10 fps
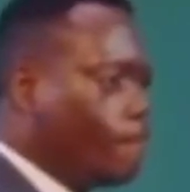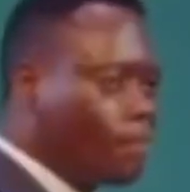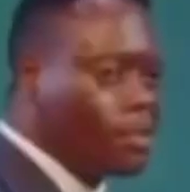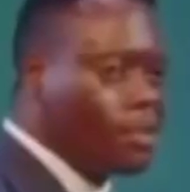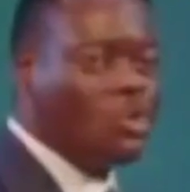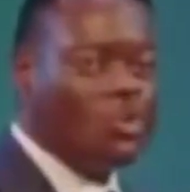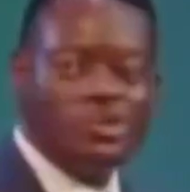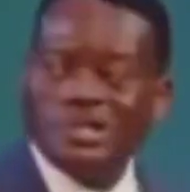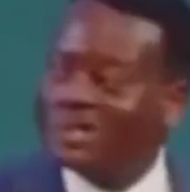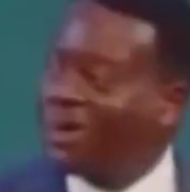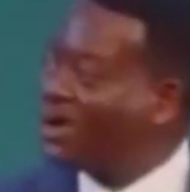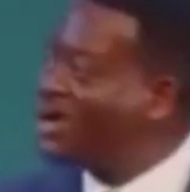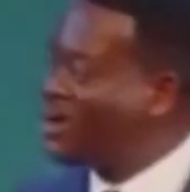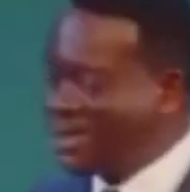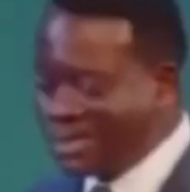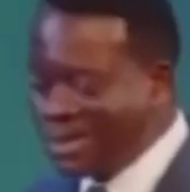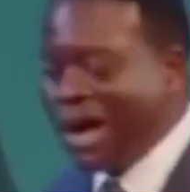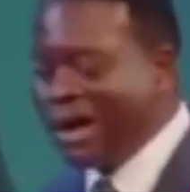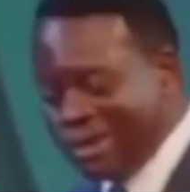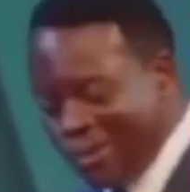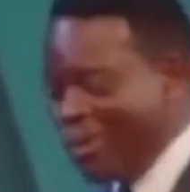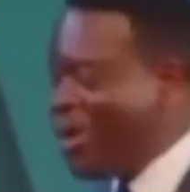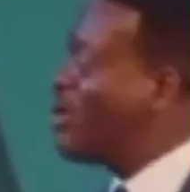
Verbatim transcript: You know, this congregation is, we